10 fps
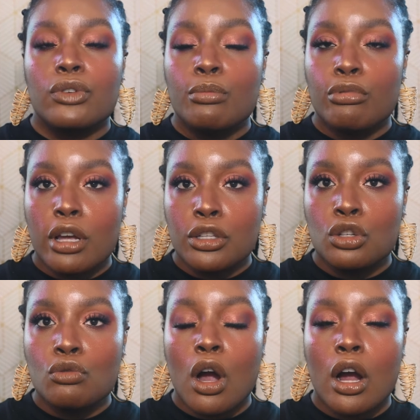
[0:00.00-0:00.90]
so if you press
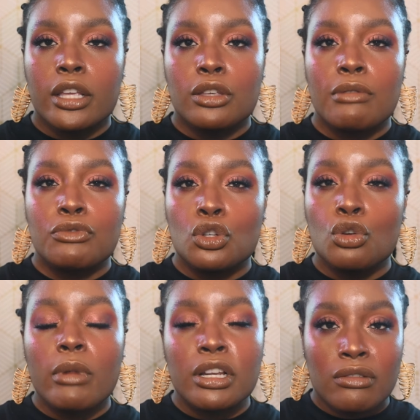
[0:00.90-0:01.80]
too hard and you have
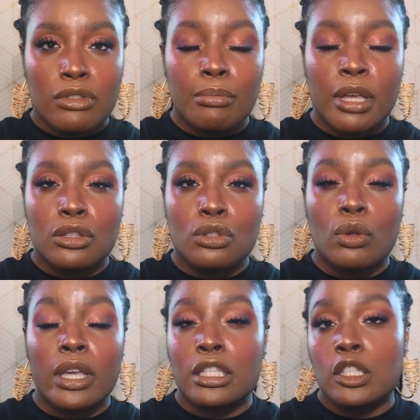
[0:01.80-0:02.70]
too much of the
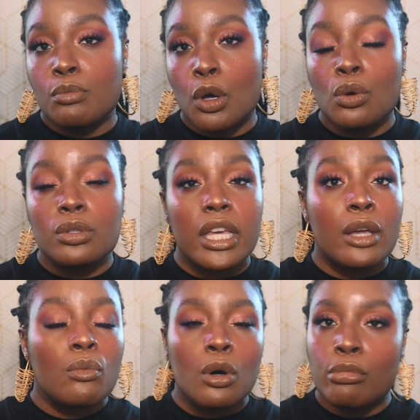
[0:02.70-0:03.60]
pencil exposed,
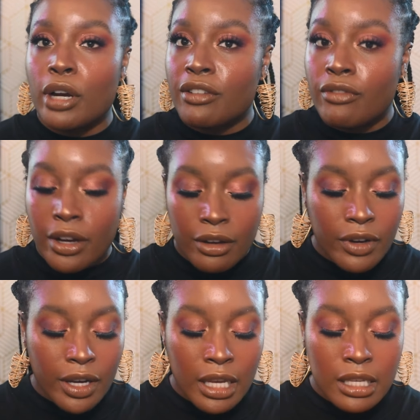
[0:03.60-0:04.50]
it will break very,
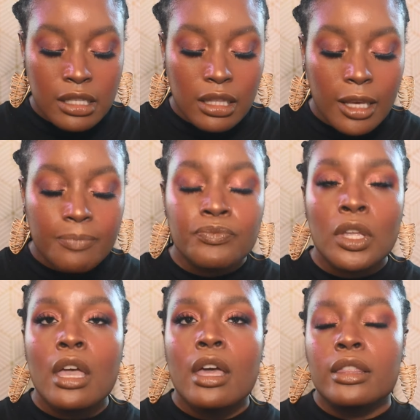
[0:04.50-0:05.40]
very easily.
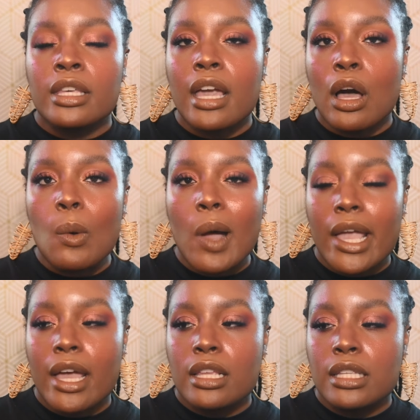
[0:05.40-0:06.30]
The
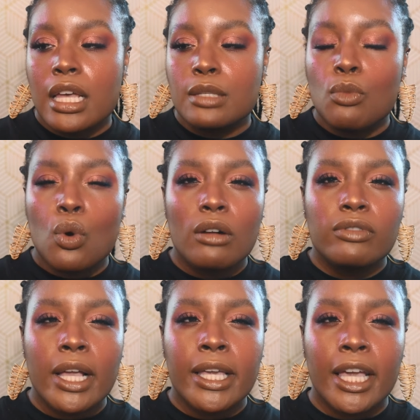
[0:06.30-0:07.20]
LYS has more
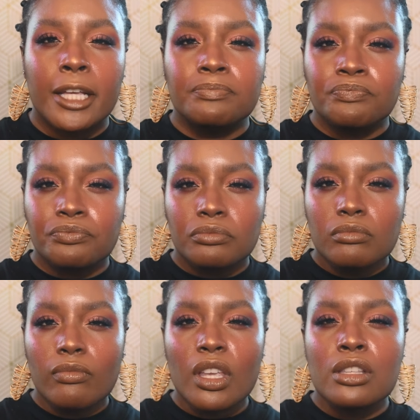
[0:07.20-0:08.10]
of like a
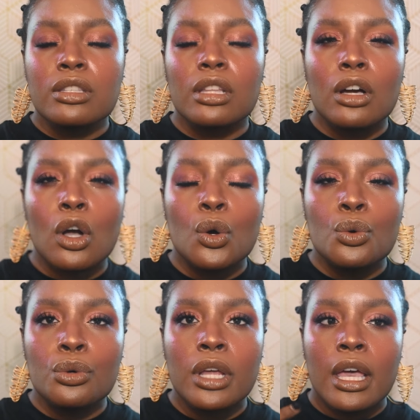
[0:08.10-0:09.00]

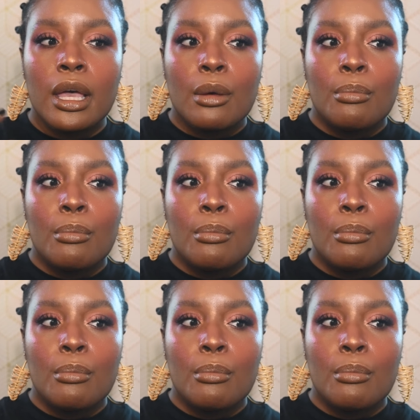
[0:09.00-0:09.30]
silicone